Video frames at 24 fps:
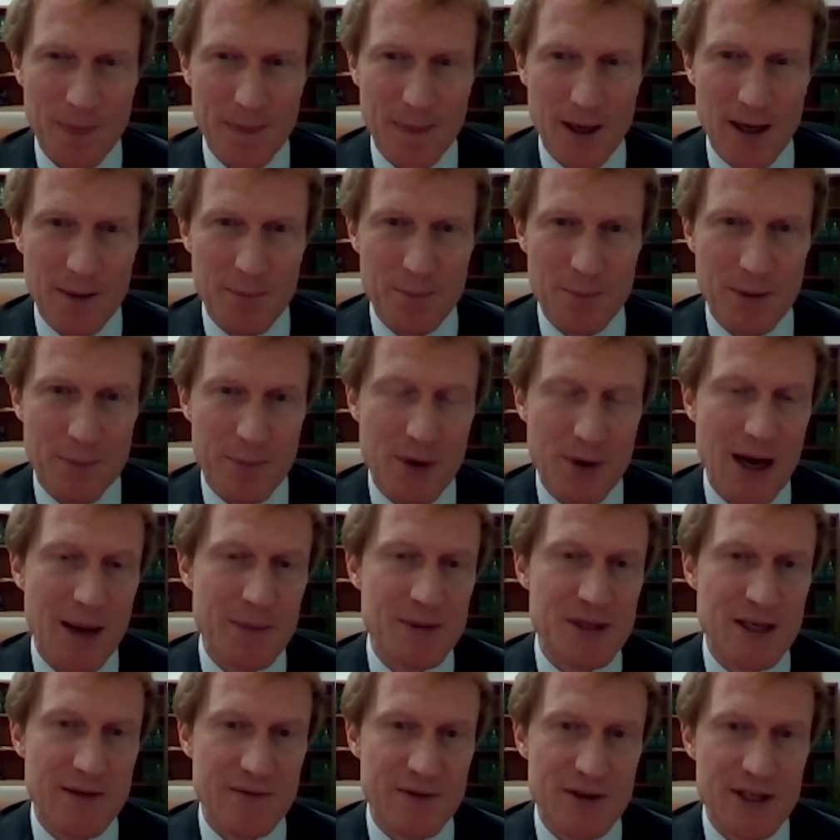but
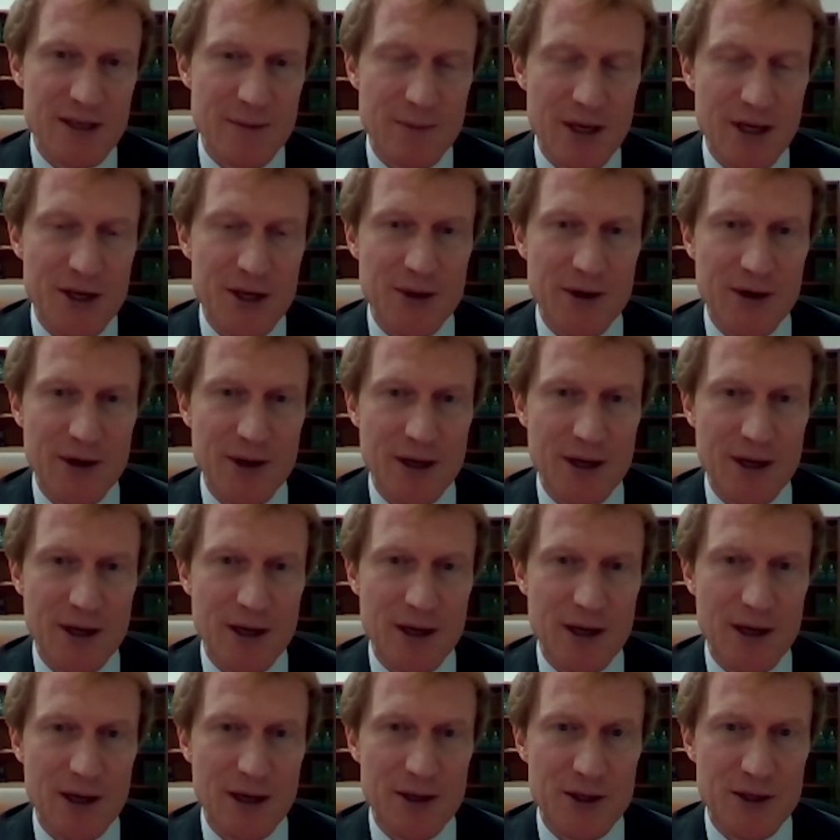perhaps even some
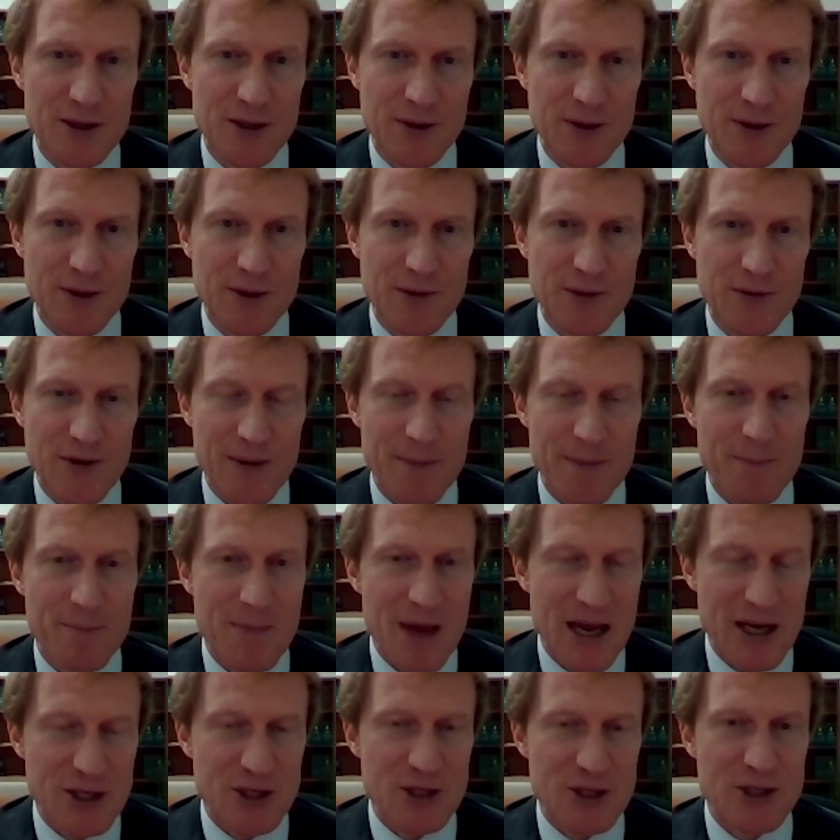interim
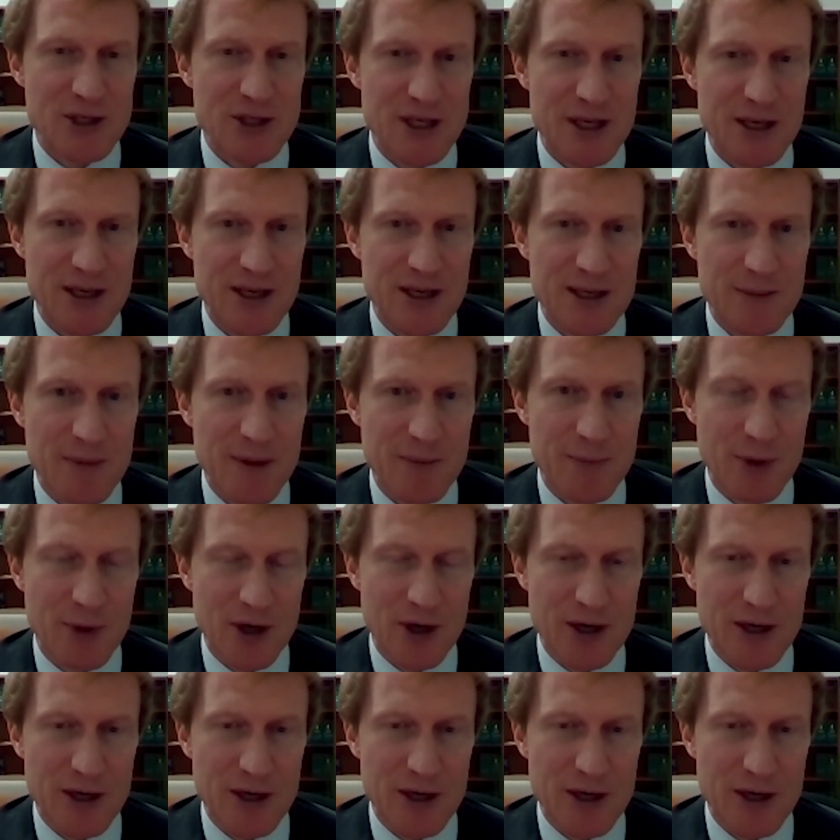measures that need to be put